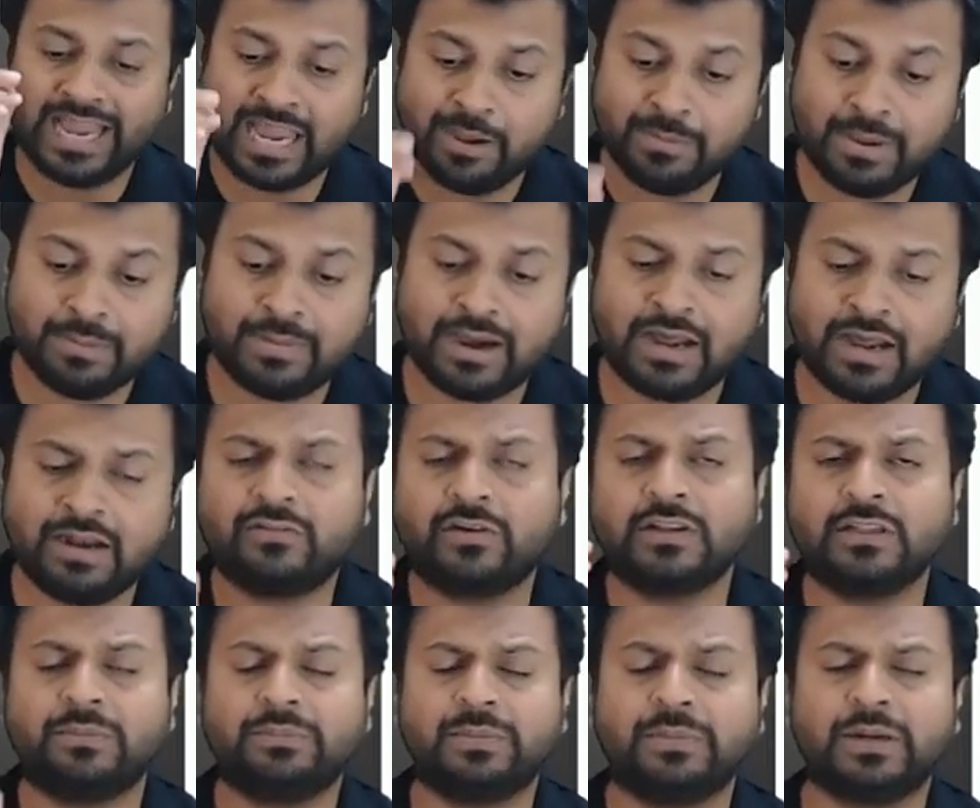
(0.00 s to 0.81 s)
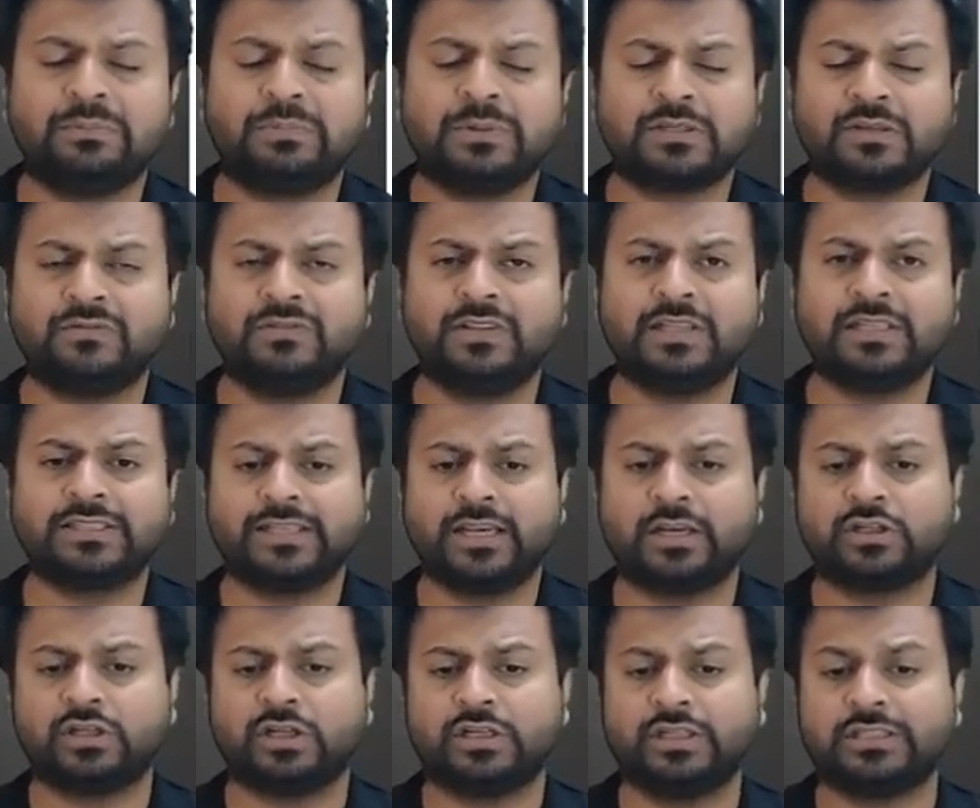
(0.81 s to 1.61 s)
MMR for the purpose of this
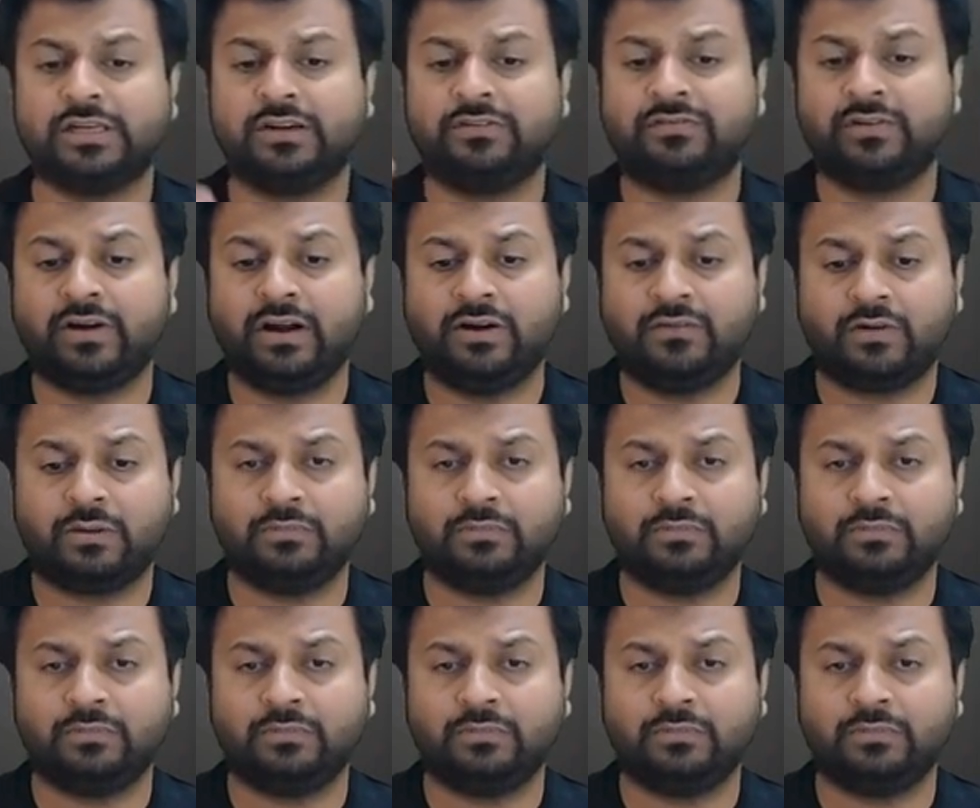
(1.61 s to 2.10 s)
section is different